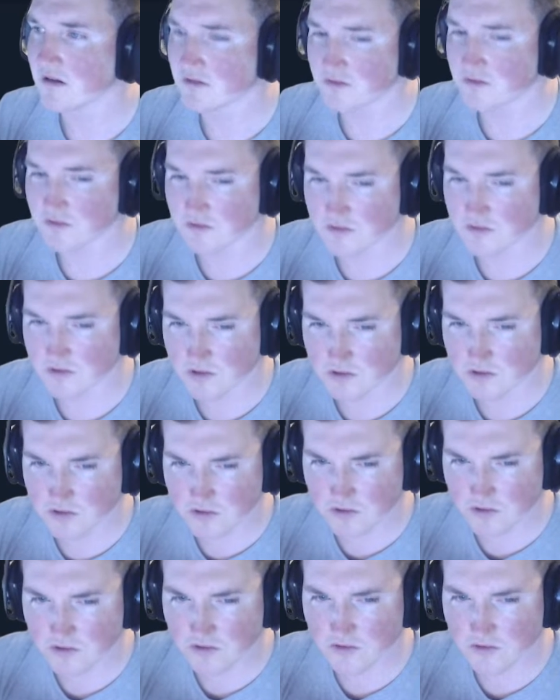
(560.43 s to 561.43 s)
do do do
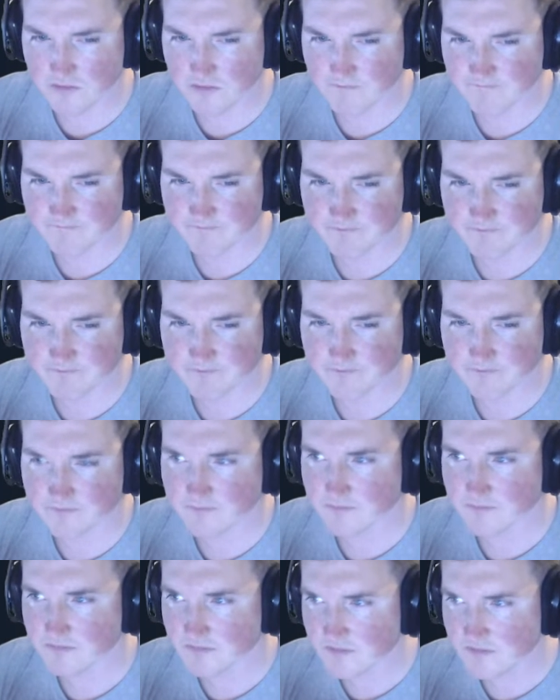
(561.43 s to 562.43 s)
do.
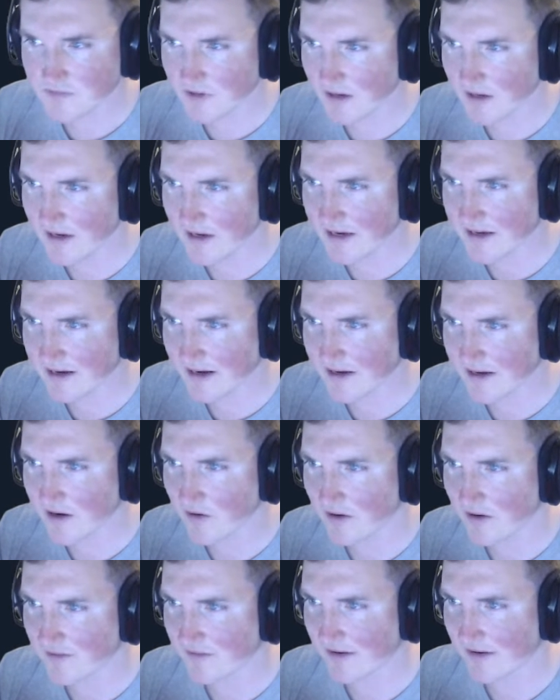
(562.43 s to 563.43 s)
And I
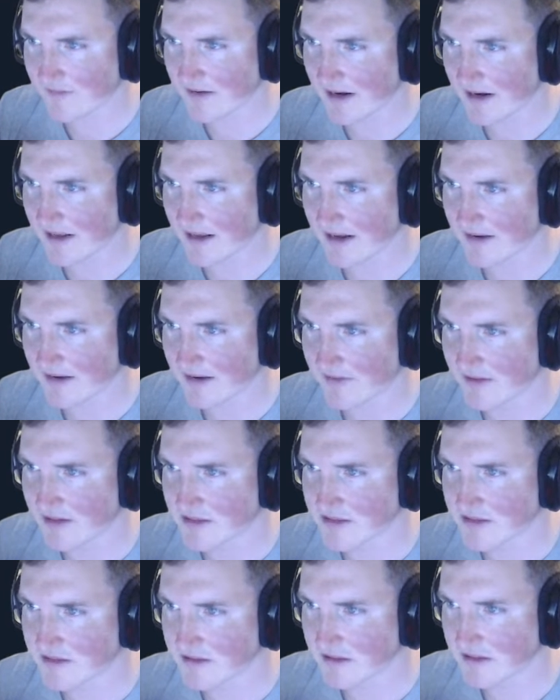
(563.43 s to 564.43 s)
know I, have got to edit
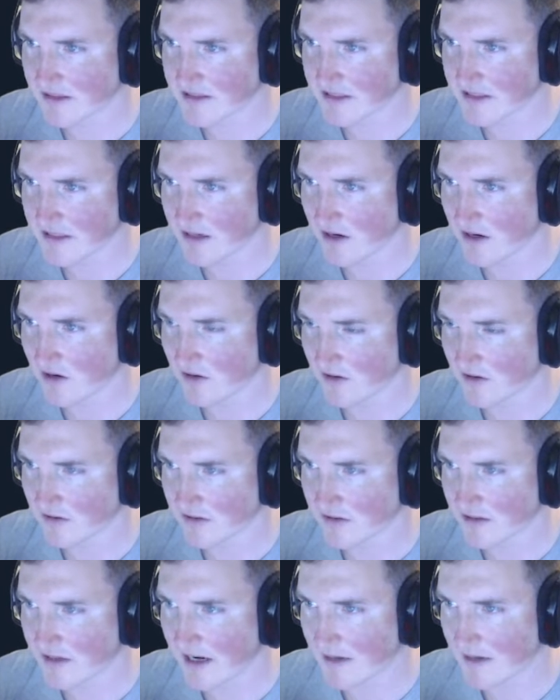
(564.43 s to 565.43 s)
this because it
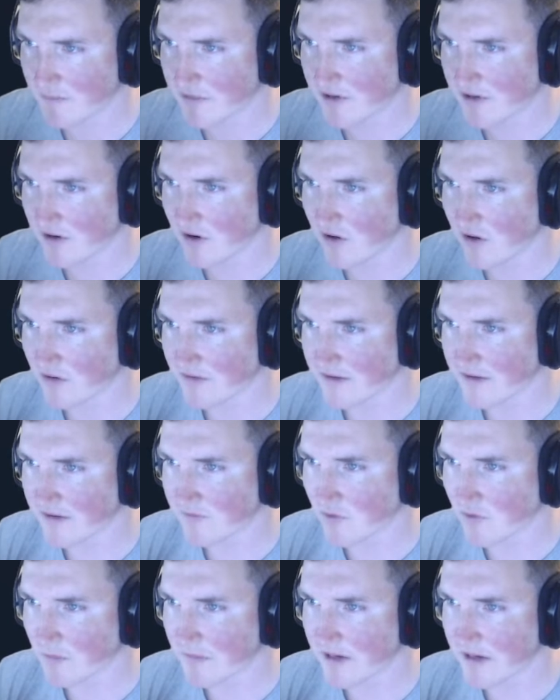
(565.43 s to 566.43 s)
already kind of put it all in there
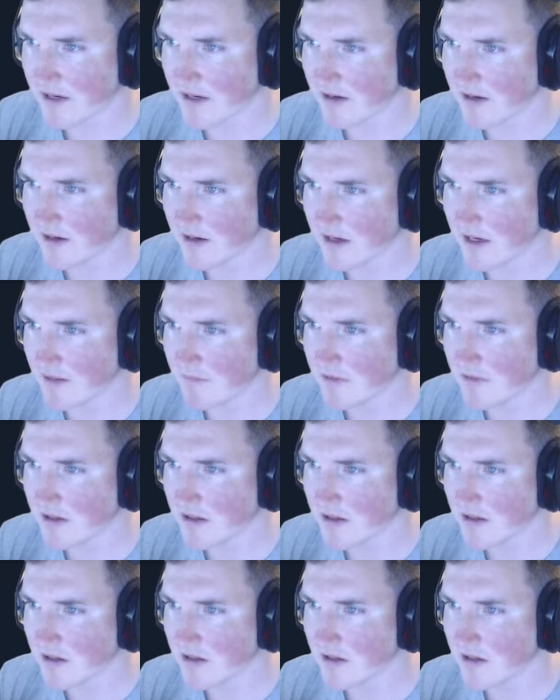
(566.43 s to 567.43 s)
for me. Um,
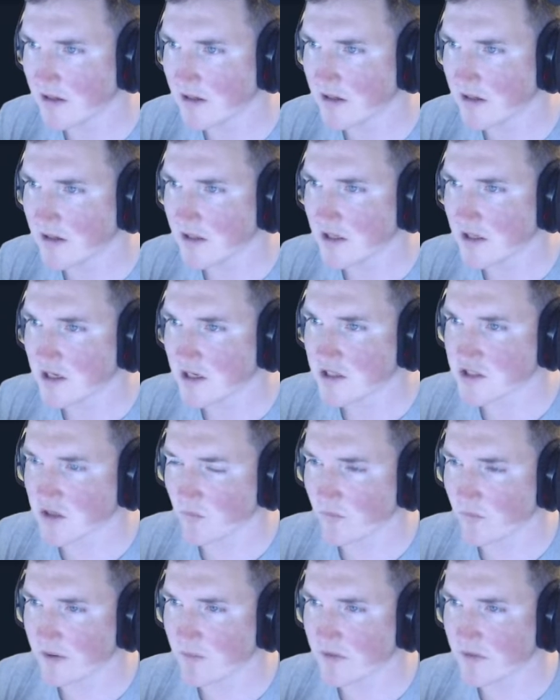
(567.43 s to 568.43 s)
so
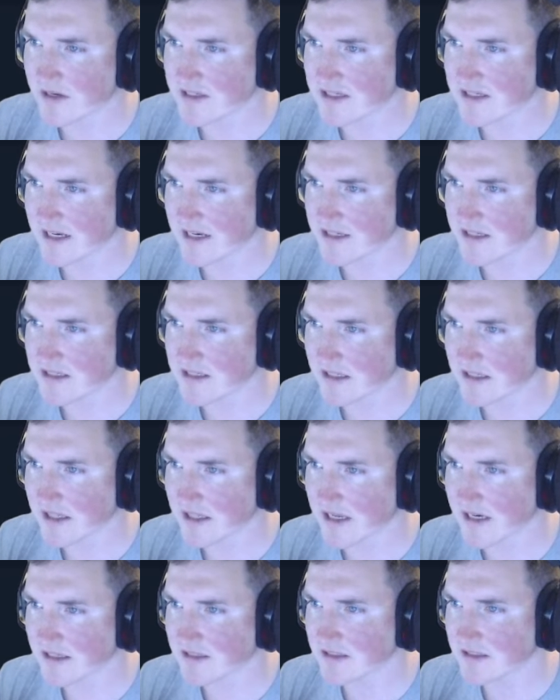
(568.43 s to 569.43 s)
we want to say
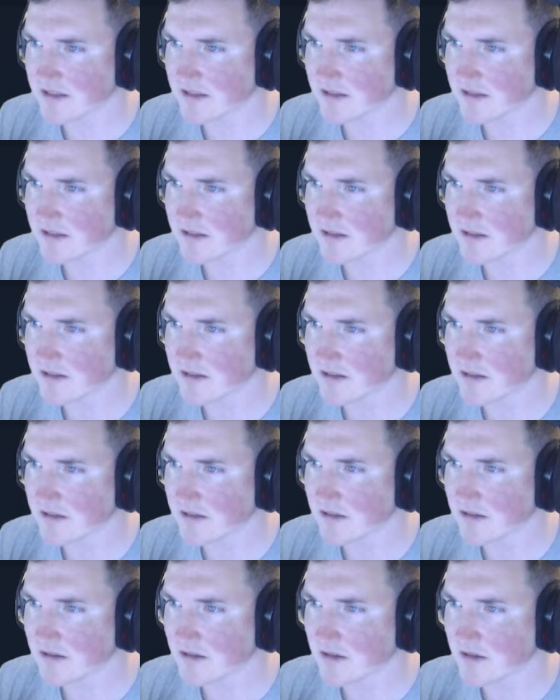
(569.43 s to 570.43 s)
select.
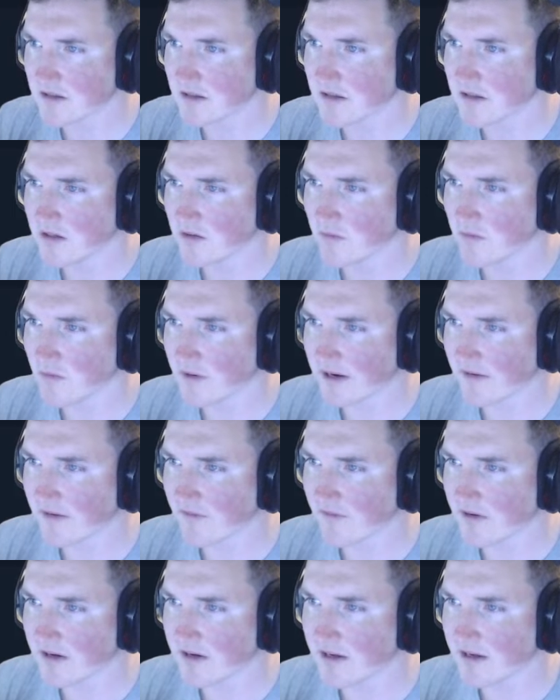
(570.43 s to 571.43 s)
We'll get
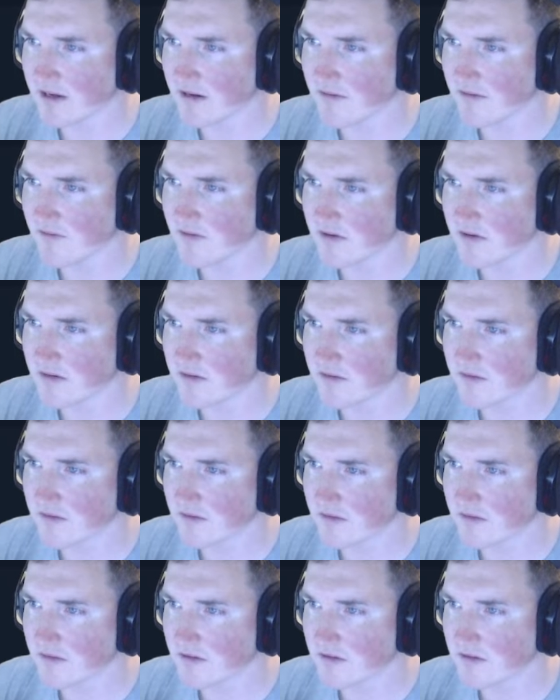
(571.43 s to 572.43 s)
rid of
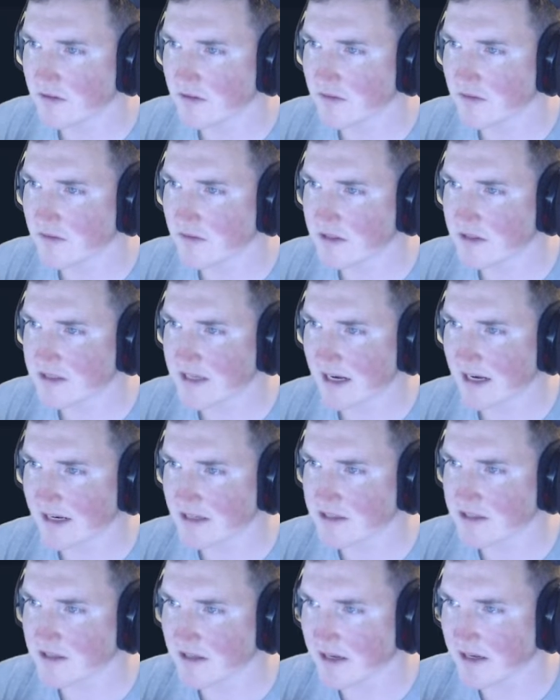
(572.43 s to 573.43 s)
the
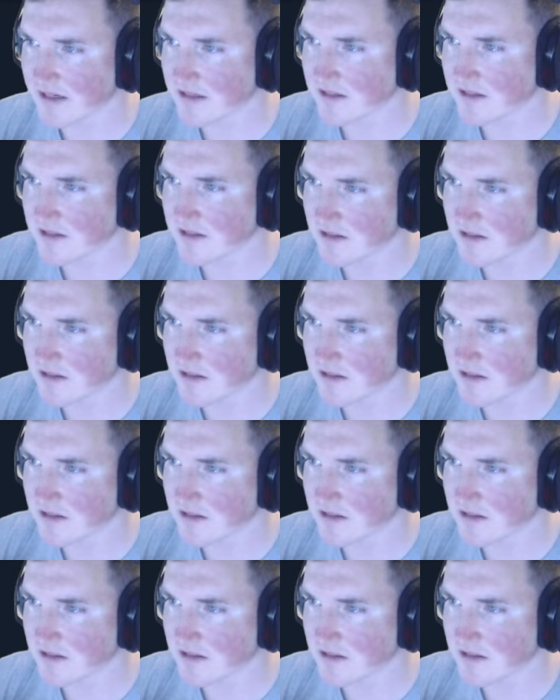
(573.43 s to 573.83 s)
second select.